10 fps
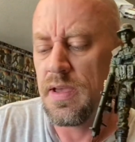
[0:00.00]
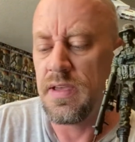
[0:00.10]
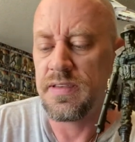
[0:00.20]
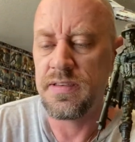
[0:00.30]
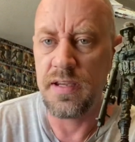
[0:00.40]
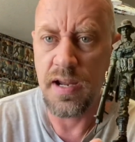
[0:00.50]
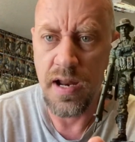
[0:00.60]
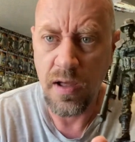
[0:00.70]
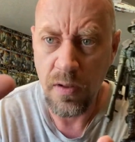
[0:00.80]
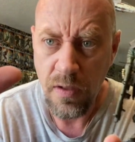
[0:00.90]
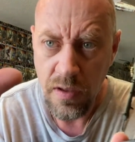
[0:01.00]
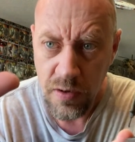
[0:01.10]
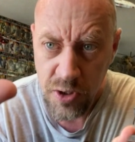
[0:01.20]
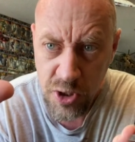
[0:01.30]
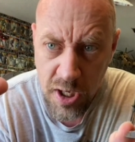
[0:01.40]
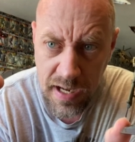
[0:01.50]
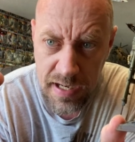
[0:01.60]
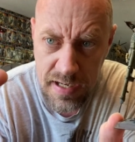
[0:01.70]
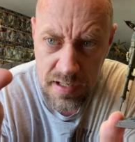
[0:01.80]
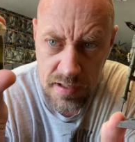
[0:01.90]
Citadel
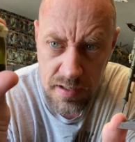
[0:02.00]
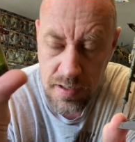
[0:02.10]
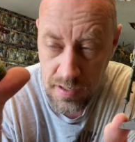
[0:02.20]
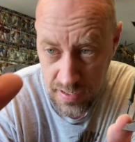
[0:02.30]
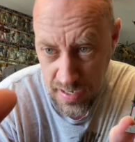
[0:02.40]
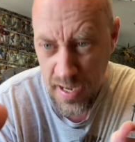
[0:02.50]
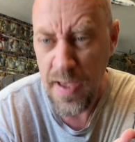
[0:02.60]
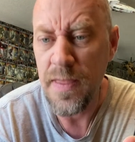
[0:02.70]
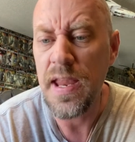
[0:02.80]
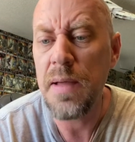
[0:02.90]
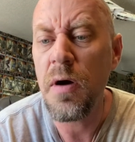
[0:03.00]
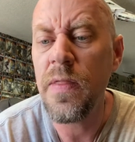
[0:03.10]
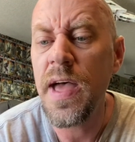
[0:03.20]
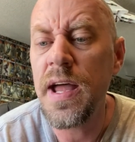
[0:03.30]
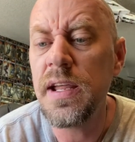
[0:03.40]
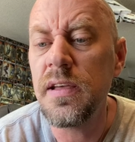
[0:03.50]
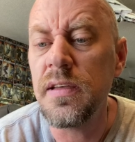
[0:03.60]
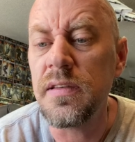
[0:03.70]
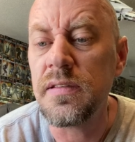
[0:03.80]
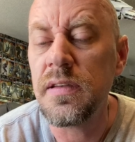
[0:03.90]
Shade, and the name on that
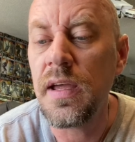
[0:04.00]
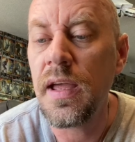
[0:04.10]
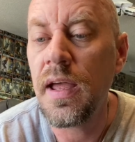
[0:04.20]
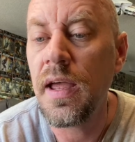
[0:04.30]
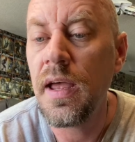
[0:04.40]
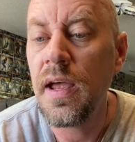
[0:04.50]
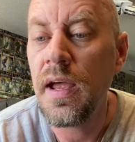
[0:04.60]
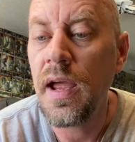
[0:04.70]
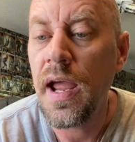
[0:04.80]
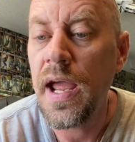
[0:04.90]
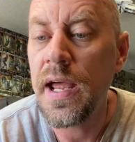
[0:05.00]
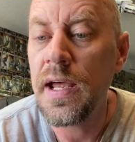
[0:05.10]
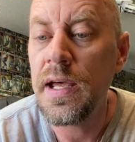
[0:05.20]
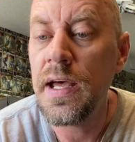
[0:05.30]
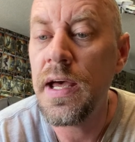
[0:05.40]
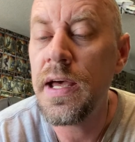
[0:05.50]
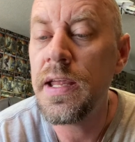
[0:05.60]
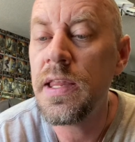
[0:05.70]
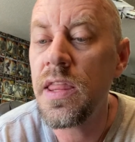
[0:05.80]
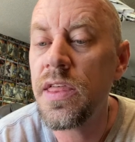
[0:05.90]
is
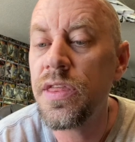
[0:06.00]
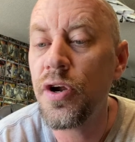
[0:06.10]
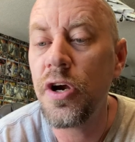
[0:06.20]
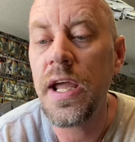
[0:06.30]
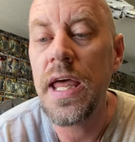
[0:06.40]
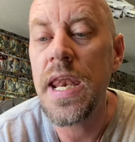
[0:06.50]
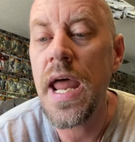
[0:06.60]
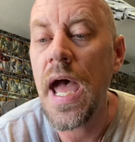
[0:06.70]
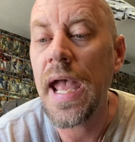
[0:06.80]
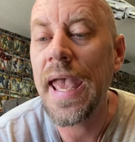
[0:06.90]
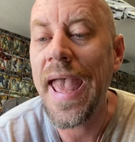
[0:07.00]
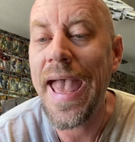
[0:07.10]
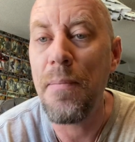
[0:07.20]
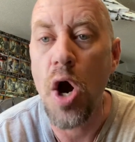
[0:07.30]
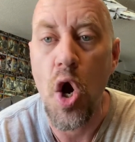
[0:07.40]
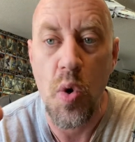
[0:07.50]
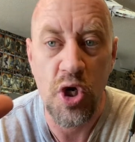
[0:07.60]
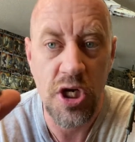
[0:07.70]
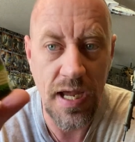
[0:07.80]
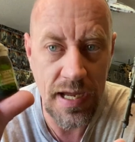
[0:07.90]
Anthurian Camo
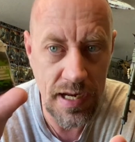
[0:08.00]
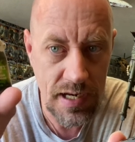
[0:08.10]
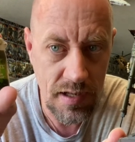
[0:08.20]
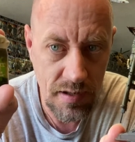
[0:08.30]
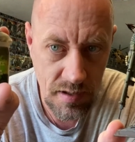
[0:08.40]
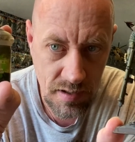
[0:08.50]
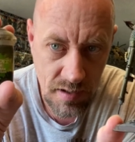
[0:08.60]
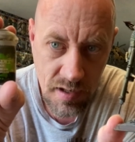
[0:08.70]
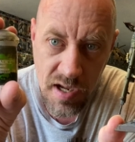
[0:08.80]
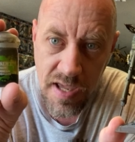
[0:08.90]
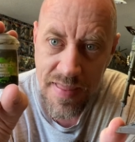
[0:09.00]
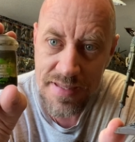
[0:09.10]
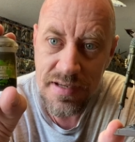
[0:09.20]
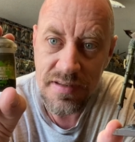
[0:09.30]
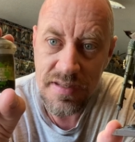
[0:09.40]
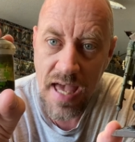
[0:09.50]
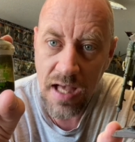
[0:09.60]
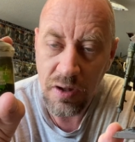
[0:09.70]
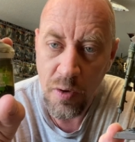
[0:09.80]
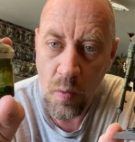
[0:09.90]
Shade. And that's
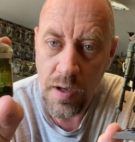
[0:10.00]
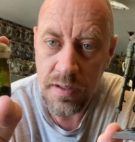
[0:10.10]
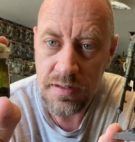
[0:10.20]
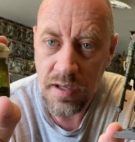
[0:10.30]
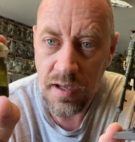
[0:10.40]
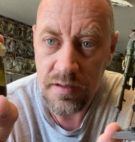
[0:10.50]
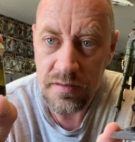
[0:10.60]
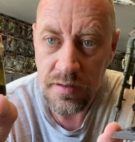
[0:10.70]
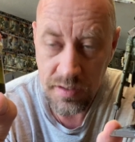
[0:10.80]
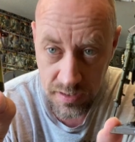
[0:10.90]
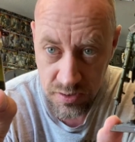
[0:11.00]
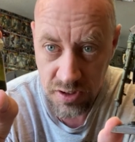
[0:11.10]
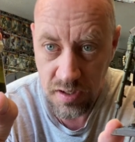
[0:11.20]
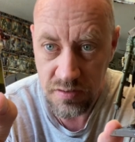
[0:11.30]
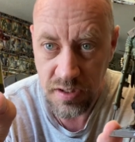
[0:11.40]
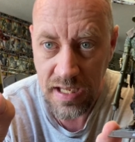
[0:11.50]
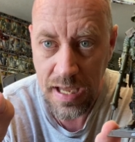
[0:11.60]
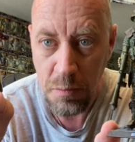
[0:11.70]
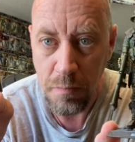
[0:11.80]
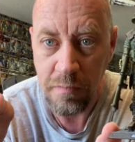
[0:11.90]
exactly what it does. It shades your
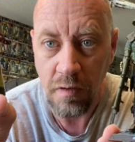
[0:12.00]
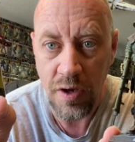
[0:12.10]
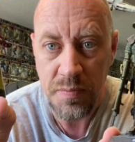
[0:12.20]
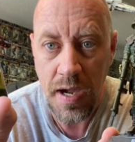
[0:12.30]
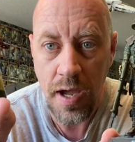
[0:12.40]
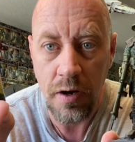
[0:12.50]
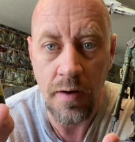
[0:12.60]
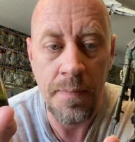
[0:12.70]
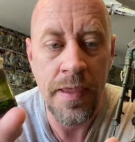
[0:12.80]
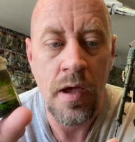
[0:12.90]
camouflage pattern.